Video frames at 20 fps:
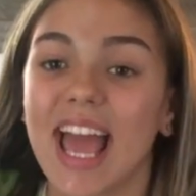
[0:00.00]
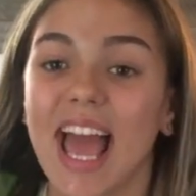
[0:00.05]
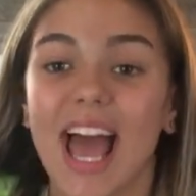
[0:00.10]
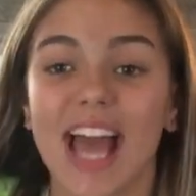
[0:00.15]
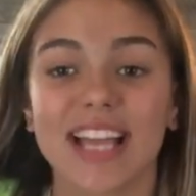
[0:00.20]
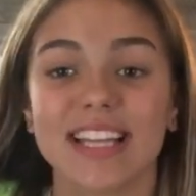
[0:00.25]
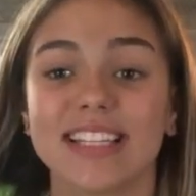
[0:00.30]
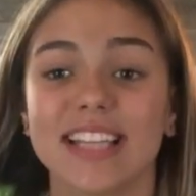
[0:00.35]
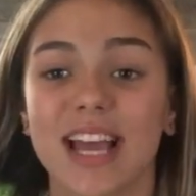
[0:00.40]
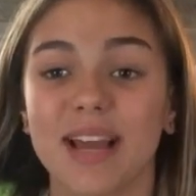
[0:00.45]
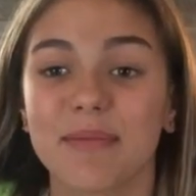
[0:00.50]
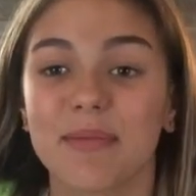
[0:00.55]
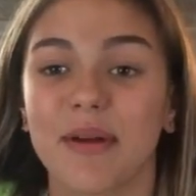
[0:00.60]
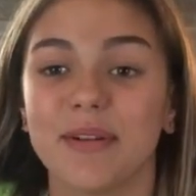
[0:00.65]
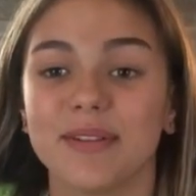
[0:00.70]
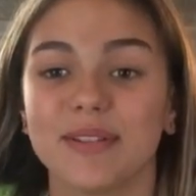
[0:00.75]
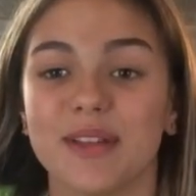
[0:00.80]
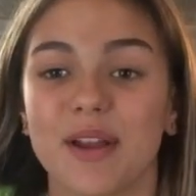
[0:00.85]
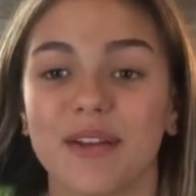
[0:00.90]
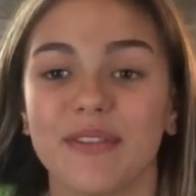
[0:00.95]
Hashtag
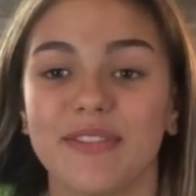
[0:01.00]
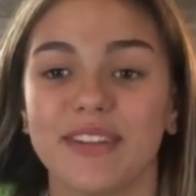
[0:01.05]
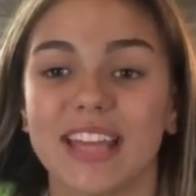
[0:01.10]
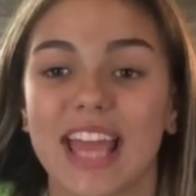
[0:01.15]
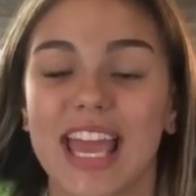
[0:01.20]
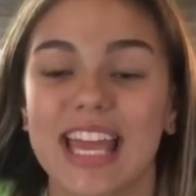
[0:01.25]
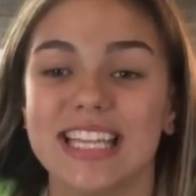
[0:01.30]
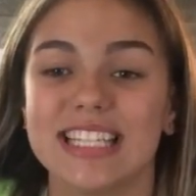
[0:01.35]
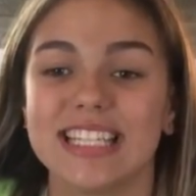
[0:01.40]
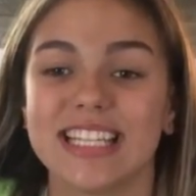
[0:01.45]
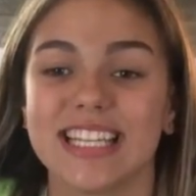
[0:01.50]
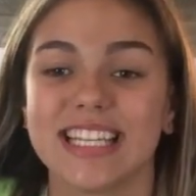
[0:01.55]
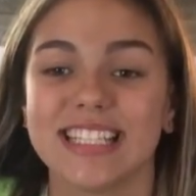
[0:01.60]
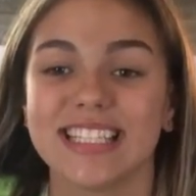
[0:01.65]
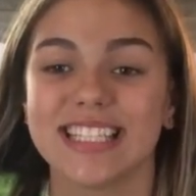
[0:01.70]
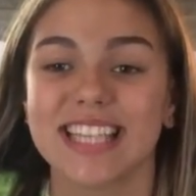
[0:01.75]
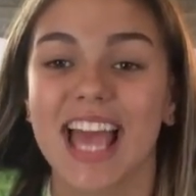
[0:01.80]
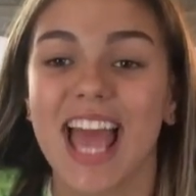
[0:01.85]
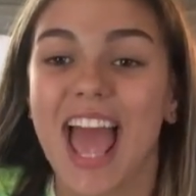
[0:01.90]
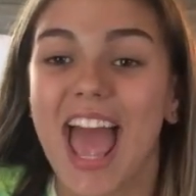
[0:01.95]
post
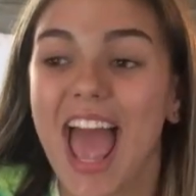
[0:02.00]
notifications.